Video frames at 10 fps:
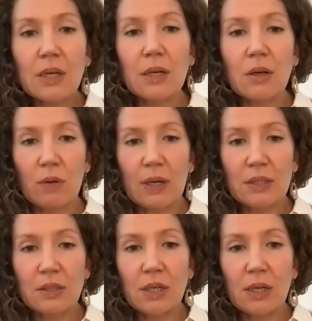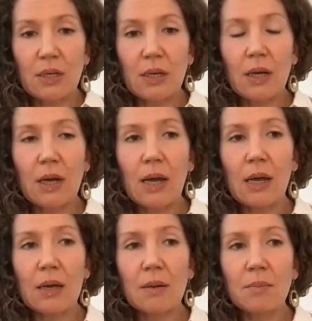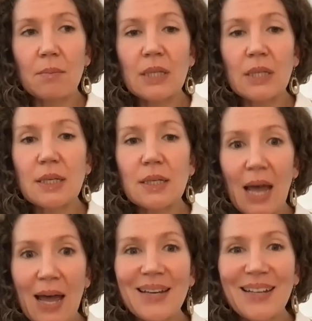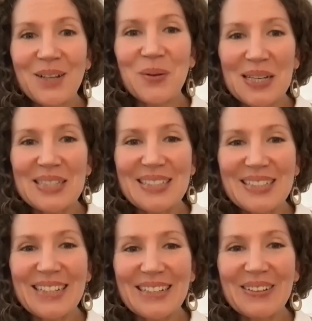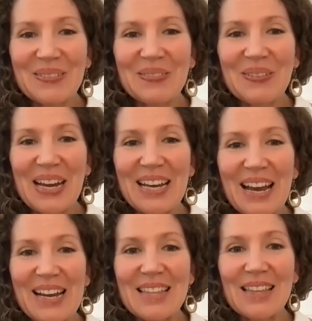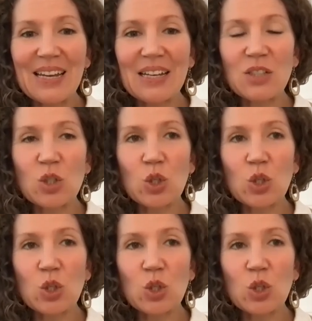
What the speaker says: good question. It's a knotty question, right? I think